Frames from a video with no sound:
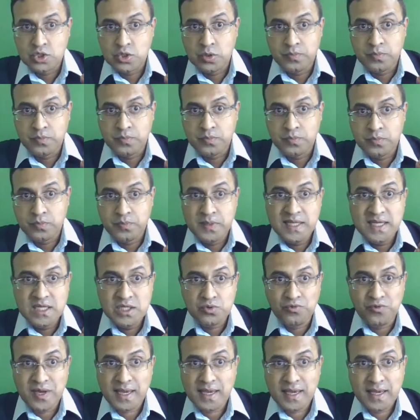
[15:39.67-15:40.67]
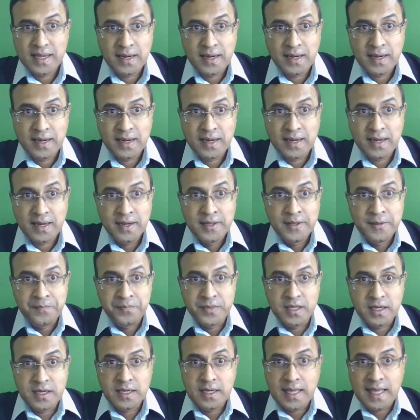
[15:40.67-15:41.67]
So please wear
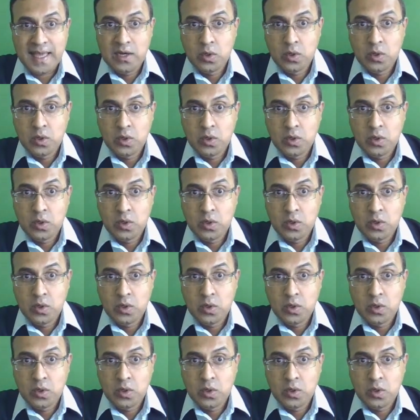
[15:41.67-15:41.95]
the